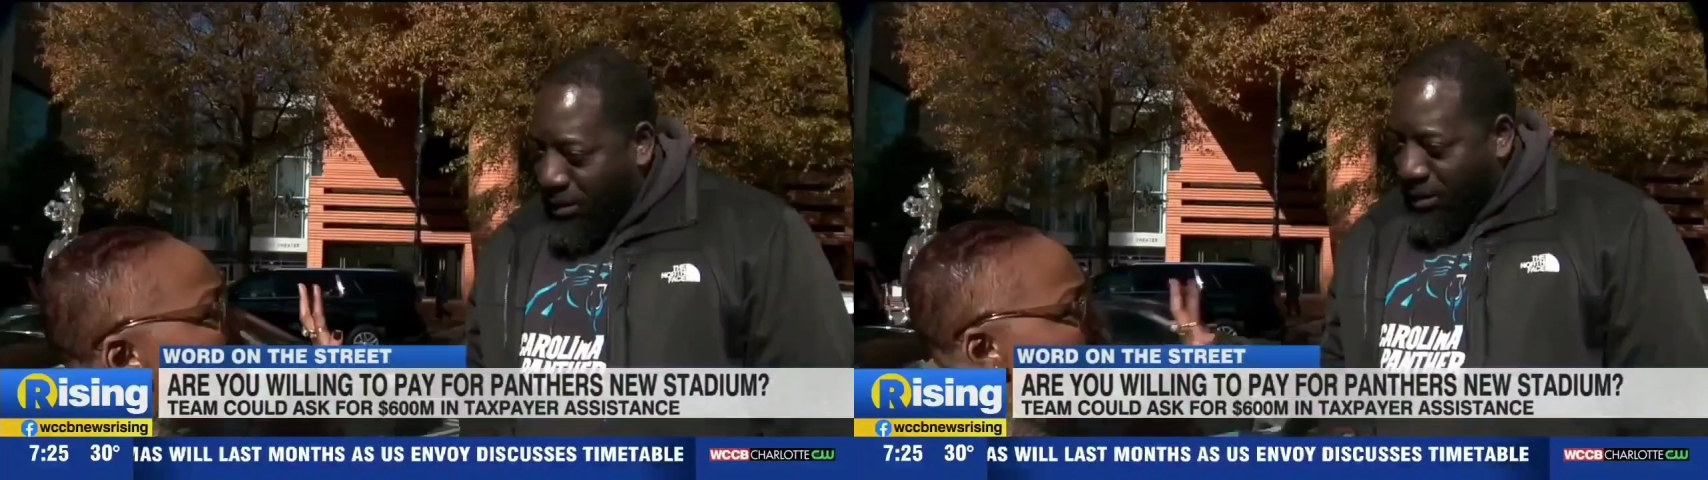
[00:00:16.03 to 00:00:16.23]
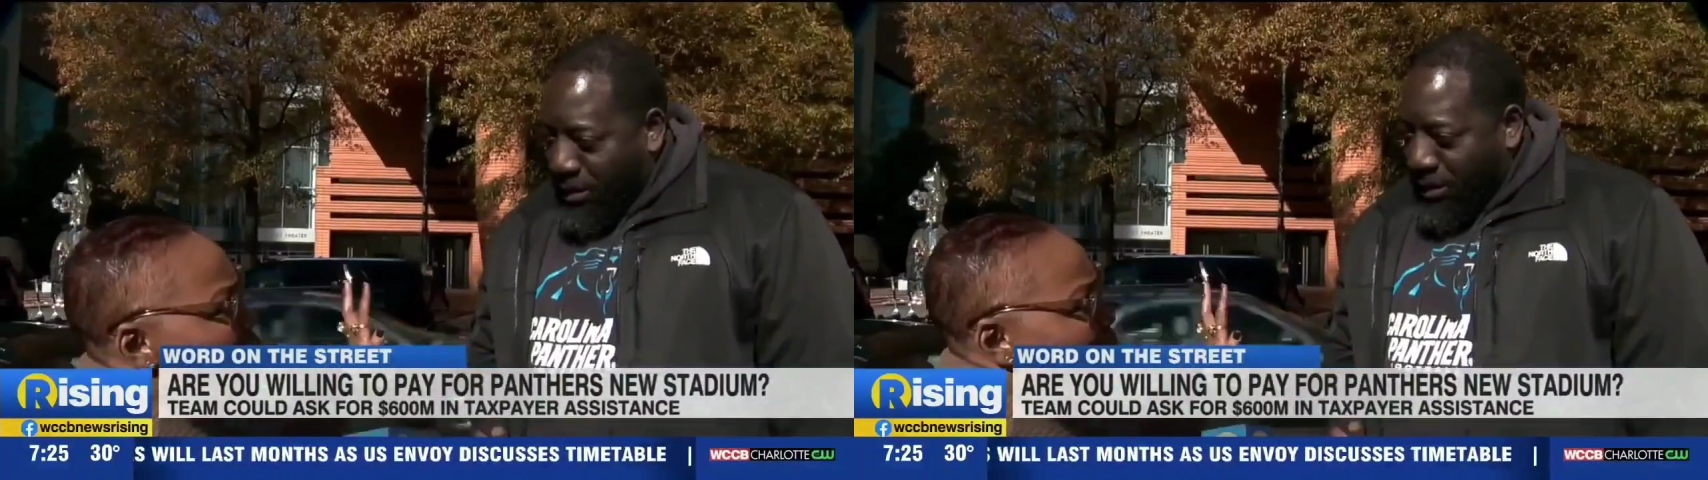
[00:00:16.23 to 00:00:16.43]

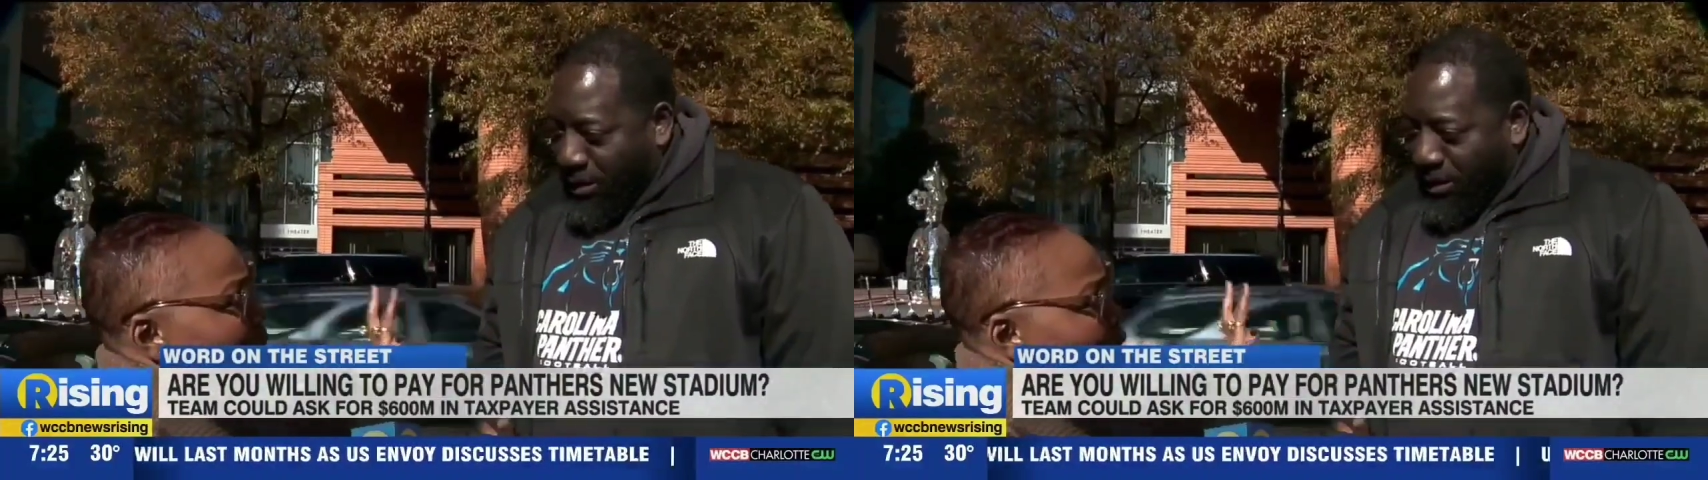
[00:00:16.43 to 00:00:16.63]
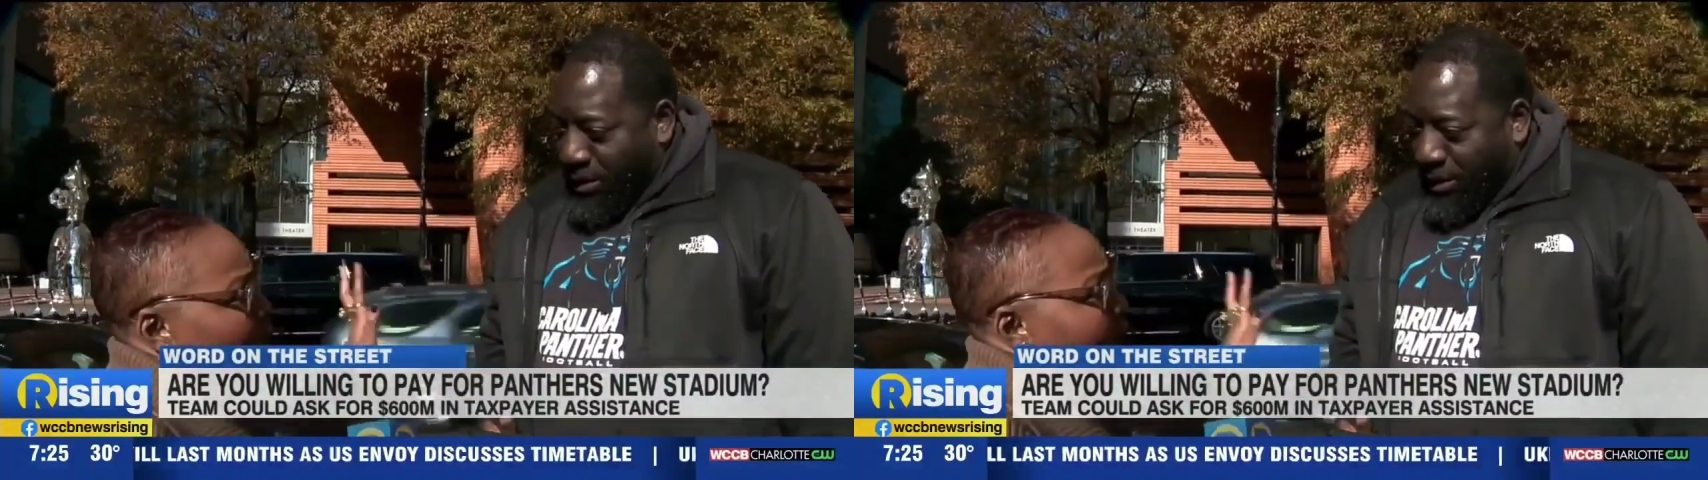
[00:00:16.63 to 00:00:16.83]
are
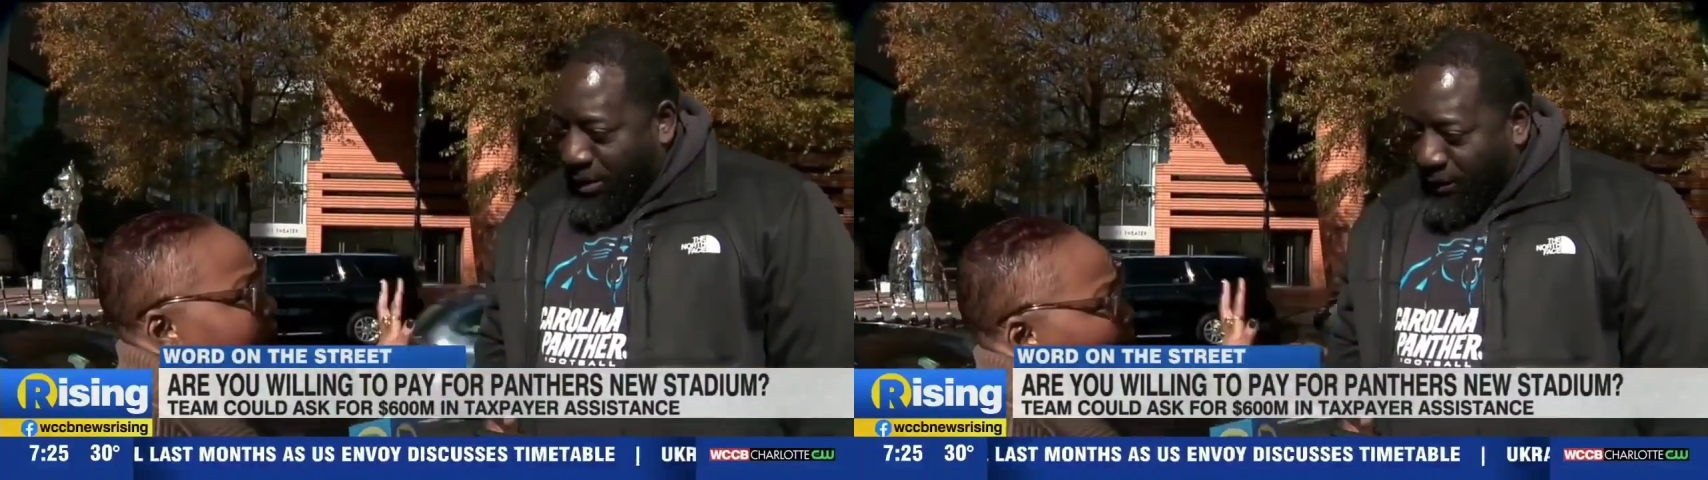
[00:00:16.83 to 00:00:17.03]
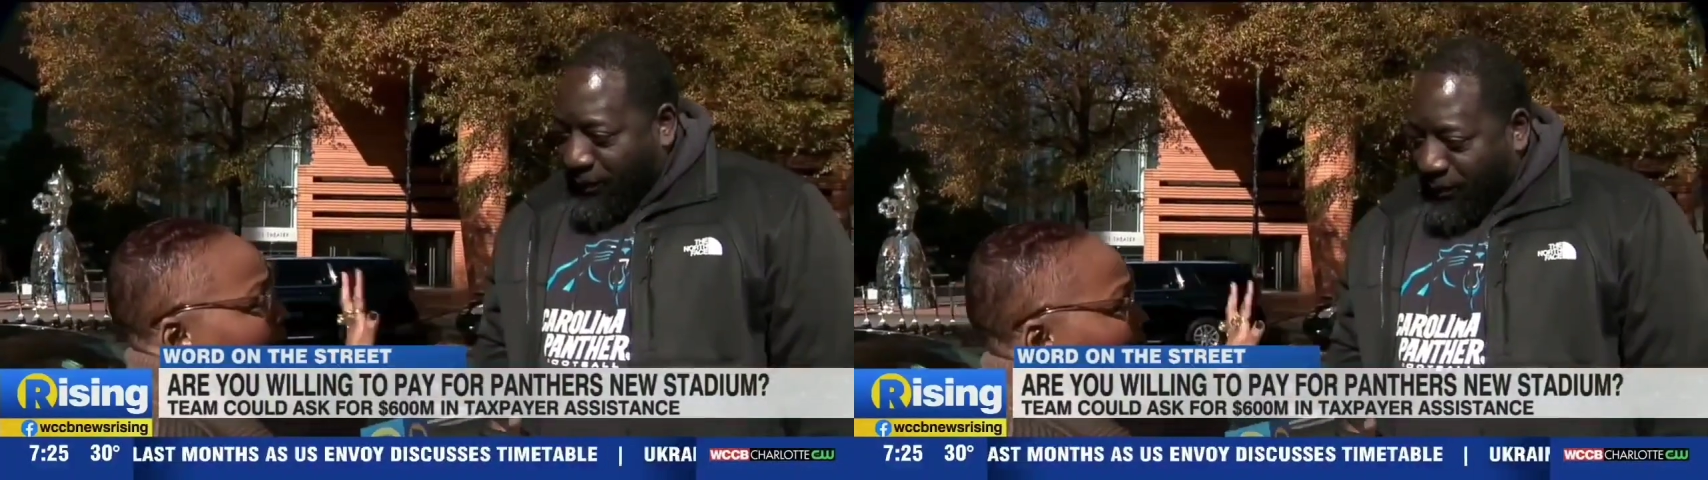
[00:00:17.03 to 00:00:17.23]
taxpayers
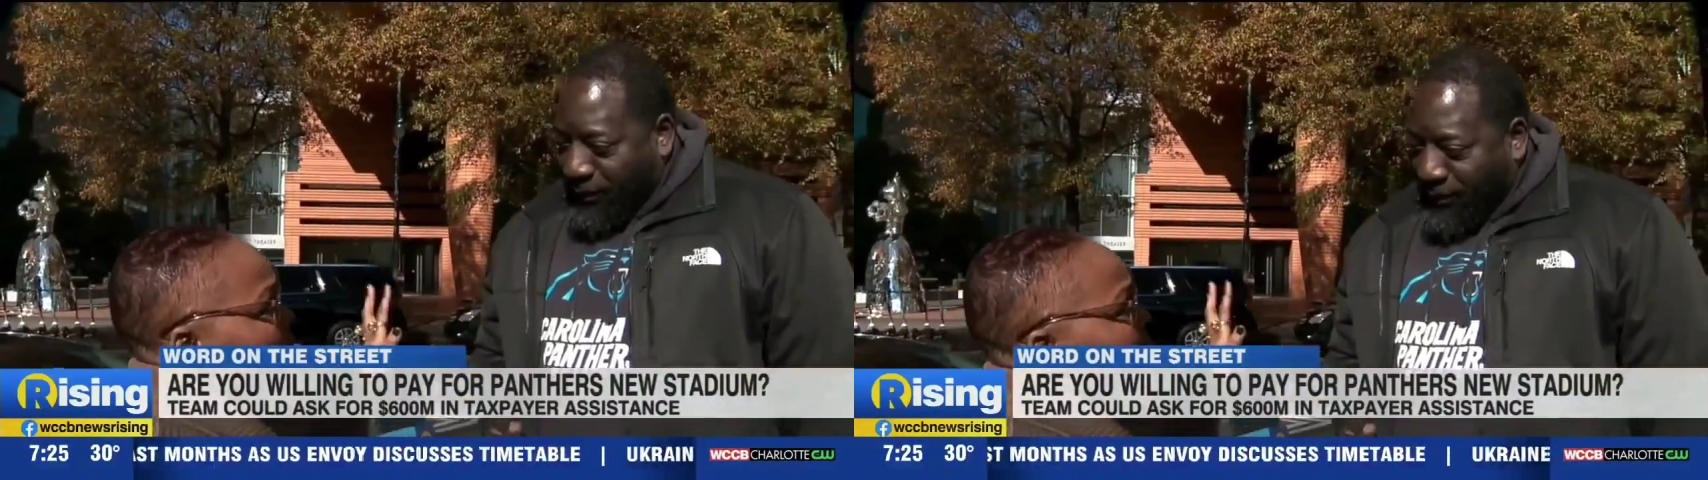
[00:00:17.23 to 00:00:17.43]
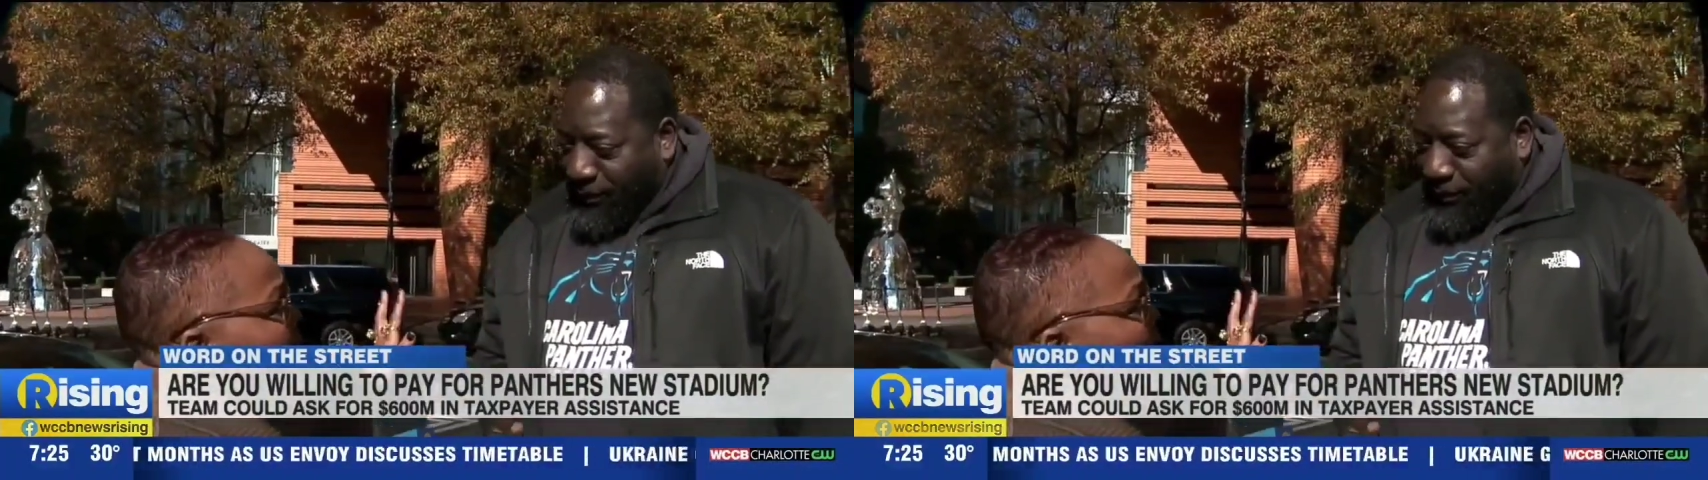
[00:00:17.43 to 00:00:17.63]
willing to pick
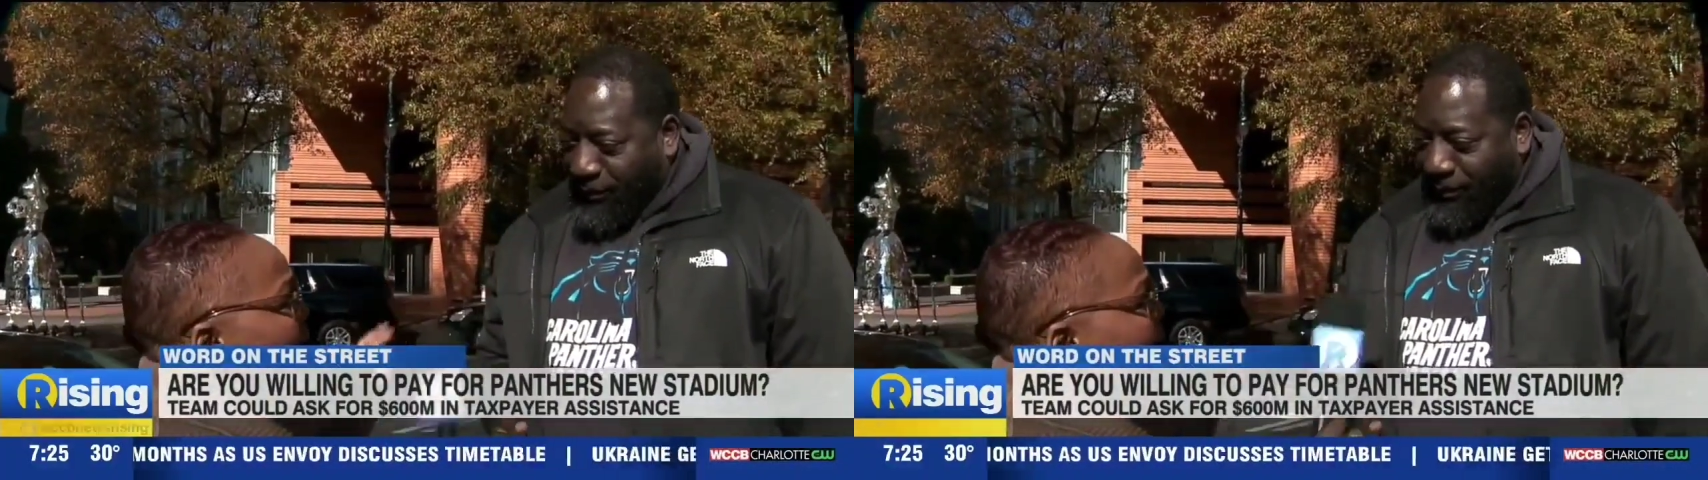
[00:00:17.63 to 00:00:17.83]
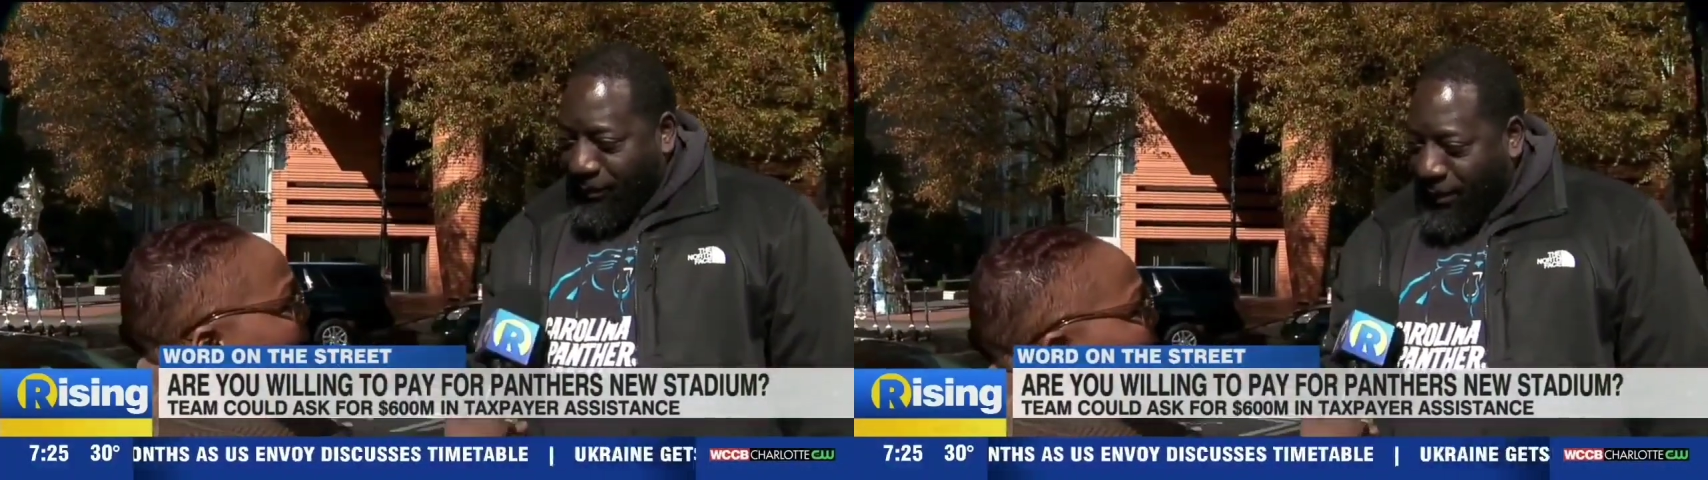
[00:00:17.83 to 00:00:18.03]
up the tab?